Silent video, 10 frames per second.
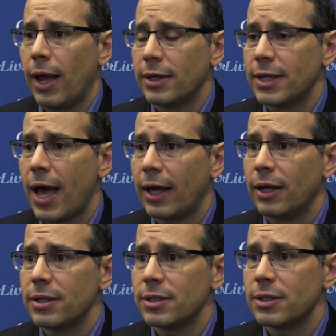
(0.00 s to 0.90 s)

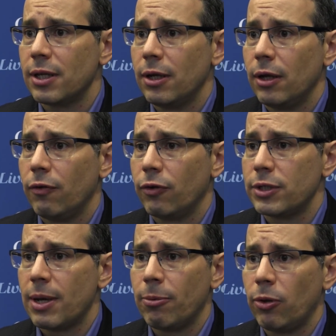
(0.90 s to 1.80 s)
antagonists, for
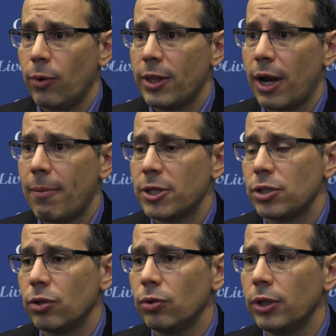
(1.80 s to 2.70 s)
example, the one that I
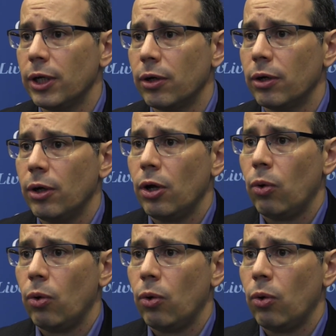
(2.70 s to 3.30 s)
mentioned earlier,